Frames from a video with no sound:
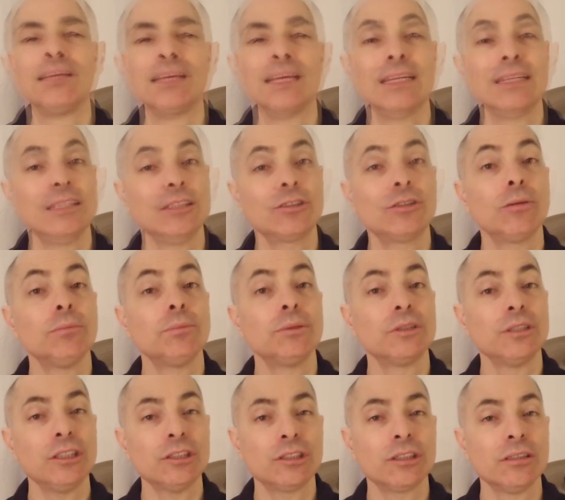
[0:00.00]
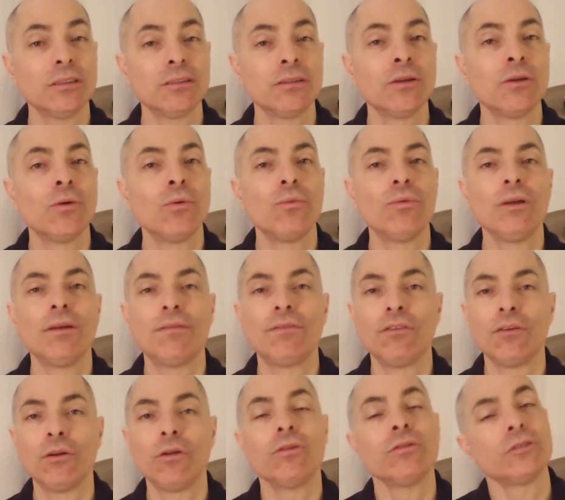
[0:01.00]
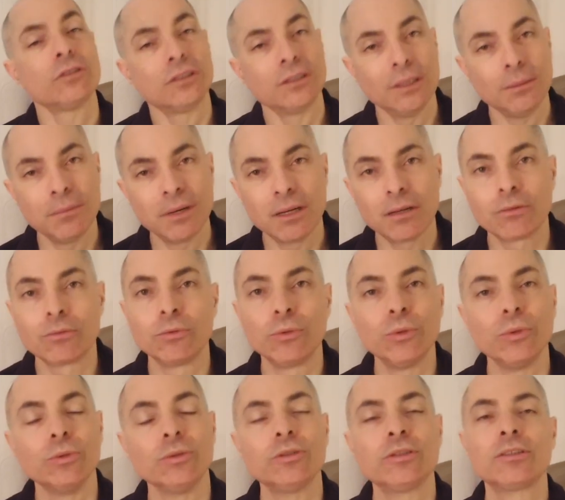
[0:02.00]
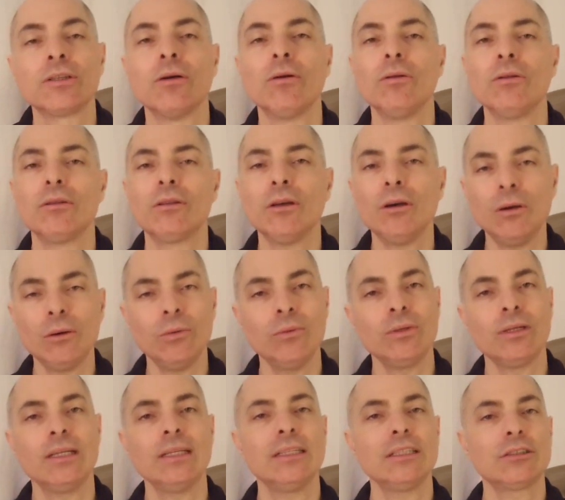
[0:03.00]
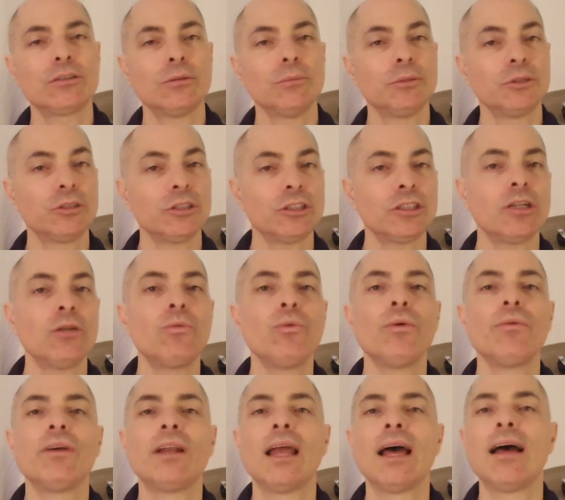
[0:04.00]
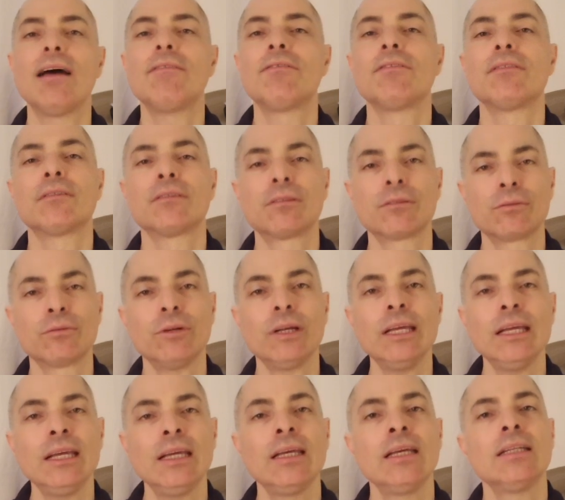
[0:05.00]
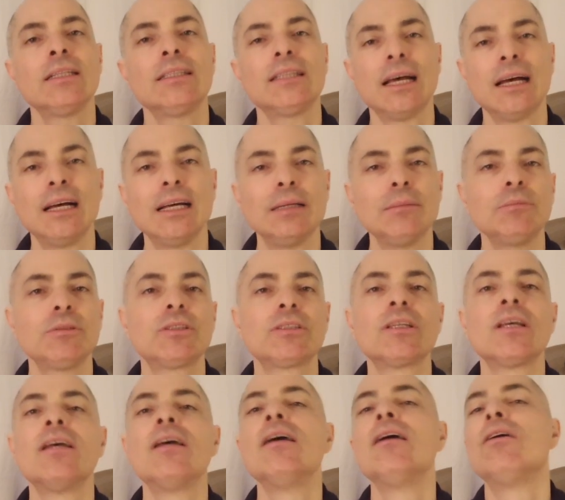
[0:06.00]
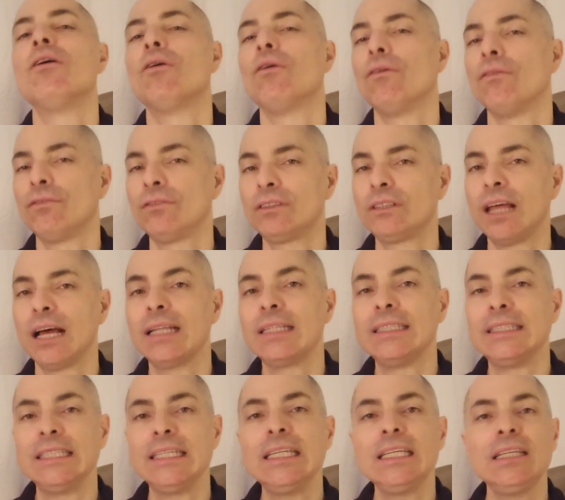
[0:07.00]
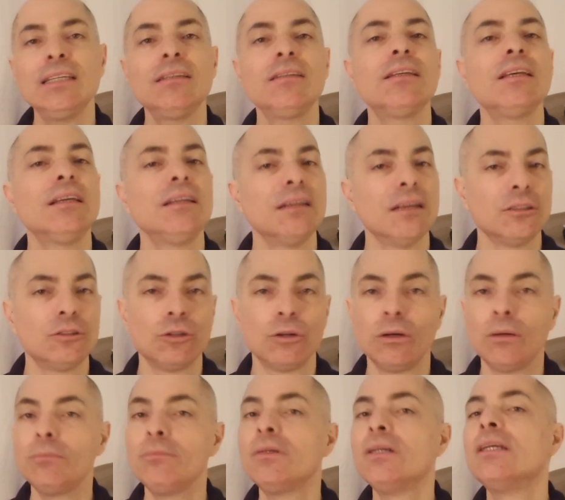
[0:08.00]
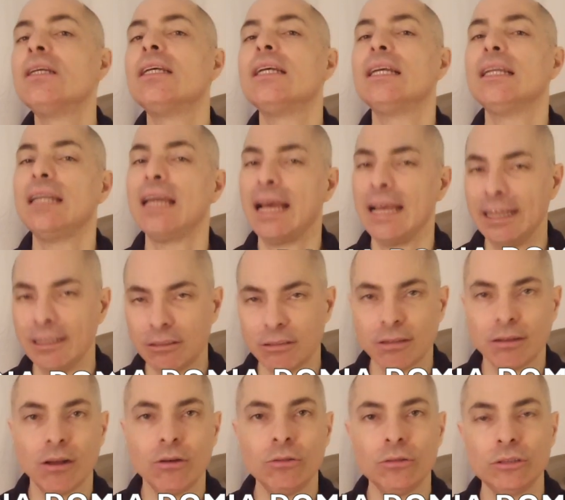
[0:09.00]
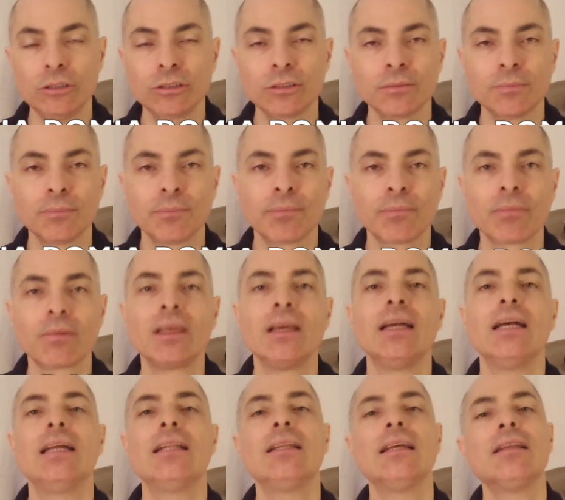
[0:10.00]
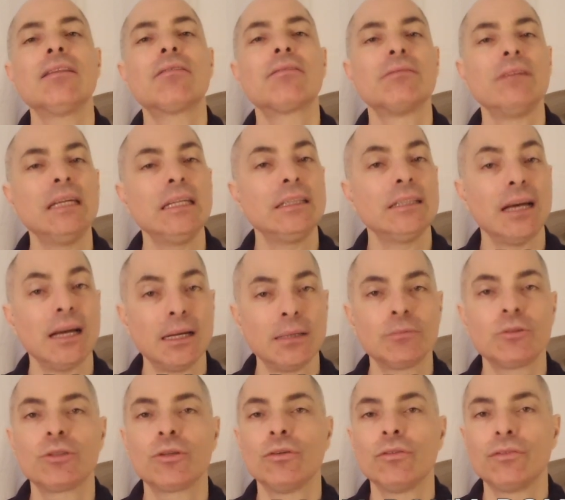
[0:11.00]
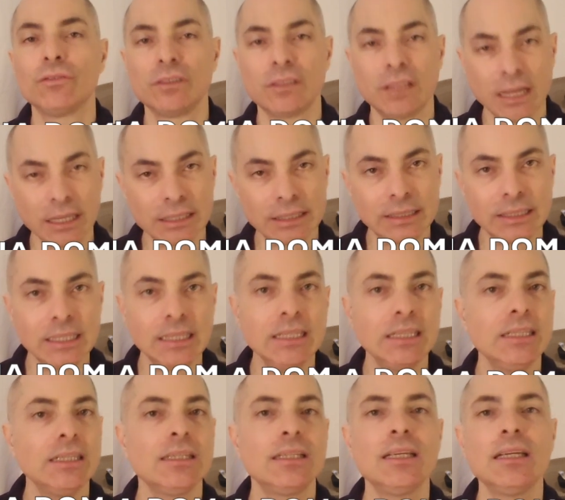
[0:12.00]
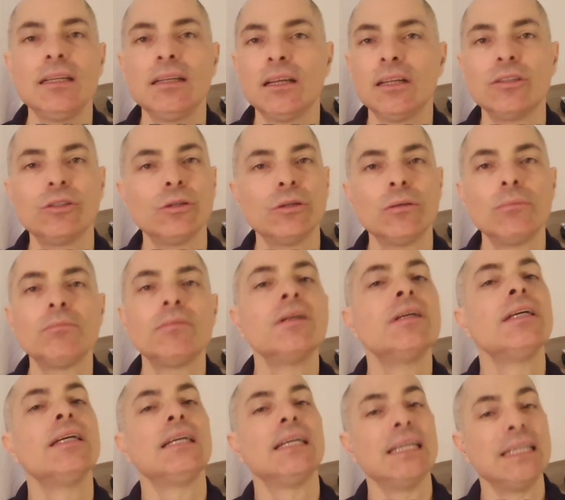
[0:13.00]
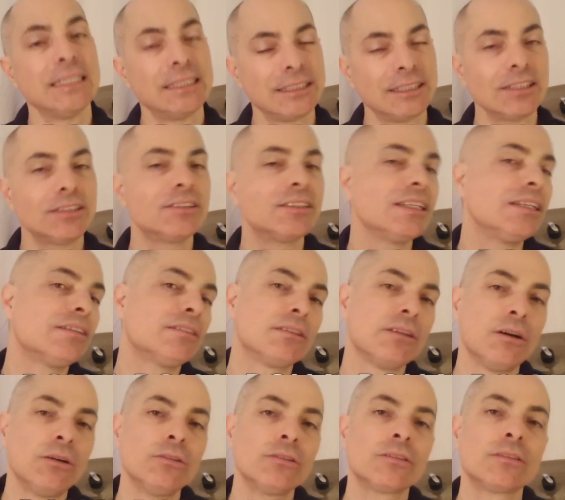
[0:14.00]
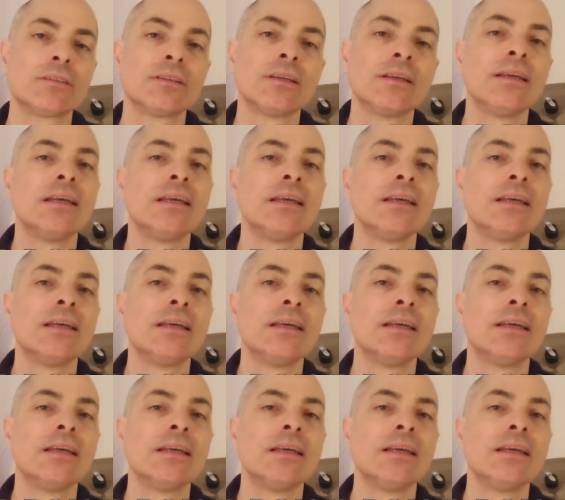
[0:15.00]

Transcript: And this composition will follow similar rules, although in this composition we will have 3 times of tadi ginadom in 8 notes, and then 3 times of tadi ginadom in 16th notes,